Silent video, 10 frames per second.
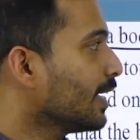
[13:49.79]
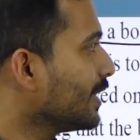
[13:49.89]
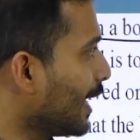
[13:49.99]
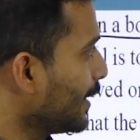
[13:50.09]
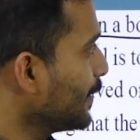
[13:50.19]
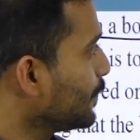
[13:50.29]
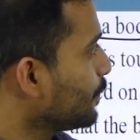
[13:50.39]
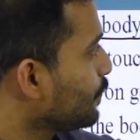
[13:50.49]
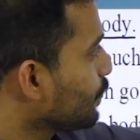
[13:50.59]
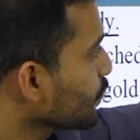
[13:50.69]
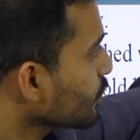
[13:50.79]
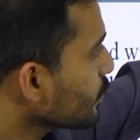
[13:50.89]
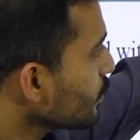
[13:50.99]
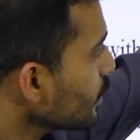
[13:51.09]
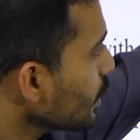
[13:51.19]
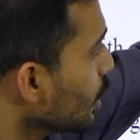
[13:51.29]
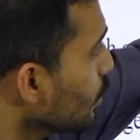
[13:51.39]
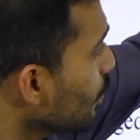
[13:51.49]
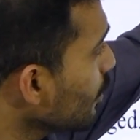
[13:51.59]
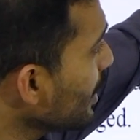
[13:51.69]
Then
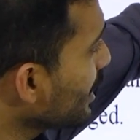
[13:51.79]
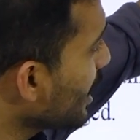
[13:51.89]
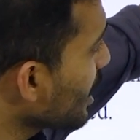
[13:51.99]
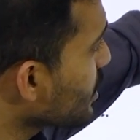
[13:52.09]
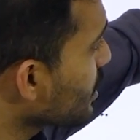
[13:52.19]
when we touch